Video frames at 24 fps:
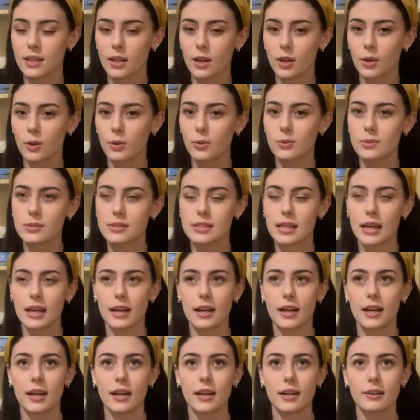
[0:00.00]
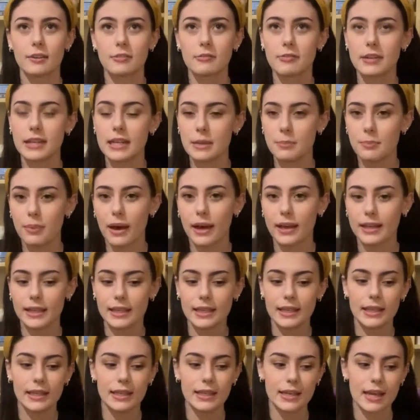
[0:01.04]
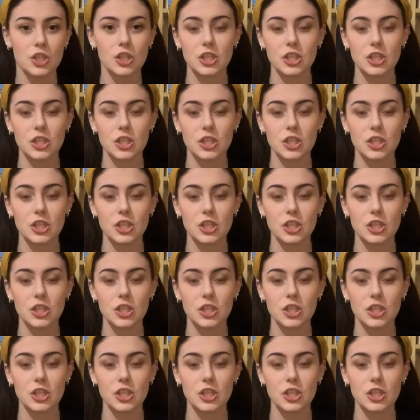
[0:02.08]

clothes that are really baggy.